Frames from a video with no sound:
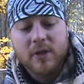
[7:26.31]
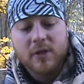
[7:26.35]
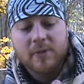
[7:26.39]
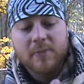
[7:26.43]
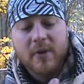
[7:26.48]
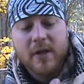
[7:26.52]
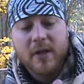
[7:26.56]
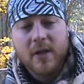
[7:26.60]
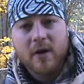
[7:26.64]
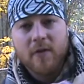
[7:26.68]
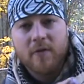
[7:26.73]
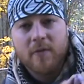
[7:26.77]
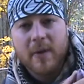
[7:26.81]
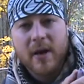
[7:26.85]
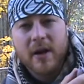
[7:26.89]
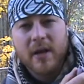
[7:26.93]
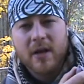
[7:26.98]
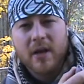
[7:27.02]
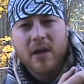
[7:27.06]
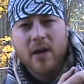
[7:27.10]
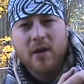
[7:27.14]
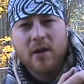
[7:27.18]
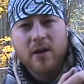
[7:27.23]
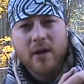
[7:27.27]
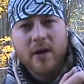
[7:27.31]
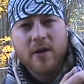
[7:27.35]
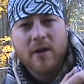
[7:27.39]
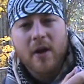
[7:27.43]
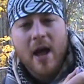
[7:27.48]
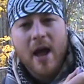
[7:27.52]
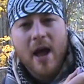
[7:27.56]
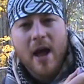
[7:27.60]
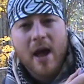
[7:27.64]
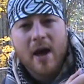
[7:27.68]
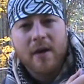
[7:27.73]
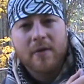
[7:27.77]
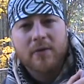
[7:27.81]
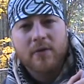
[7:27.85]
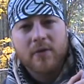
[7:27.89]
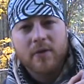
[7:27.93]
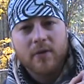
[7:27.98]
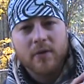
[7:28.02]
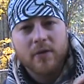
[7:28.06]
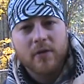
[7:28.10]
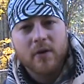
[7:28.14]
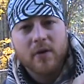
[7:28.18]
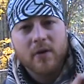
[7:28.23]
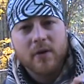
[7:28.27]
It's been there for about a year and a half,
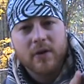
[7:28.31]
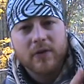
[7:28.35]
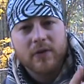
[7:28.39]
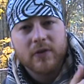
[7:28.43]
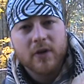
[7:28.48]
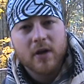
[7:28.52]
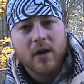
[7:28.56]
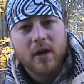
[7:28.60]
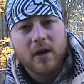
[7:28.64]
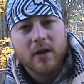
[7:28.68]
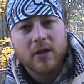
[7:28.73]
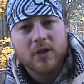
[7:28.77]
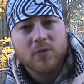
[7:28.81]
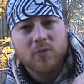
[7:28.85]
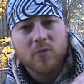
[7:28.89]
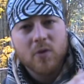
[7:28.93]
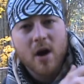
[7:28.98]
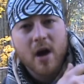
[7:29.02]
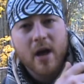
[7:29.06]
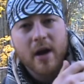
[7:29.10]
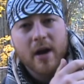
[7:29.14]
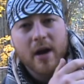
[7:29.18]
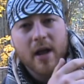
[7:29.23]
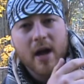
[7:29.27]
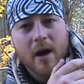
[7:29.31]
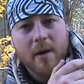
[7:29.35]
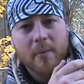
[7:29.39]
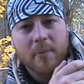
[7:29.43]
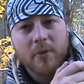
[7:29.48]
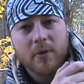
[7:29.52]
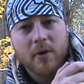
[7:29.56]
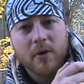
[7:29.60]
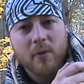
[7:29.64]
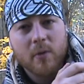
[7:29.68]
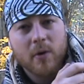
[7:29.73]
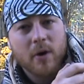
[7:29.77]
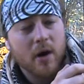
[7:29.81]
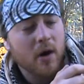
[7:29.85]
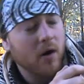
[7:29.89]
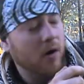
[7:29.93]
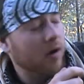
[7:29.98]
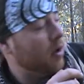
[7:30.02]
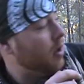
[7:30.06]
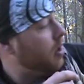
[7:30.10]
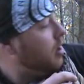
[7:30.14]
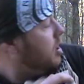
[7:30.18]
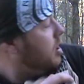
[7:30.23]
so it's rotted out pretty well.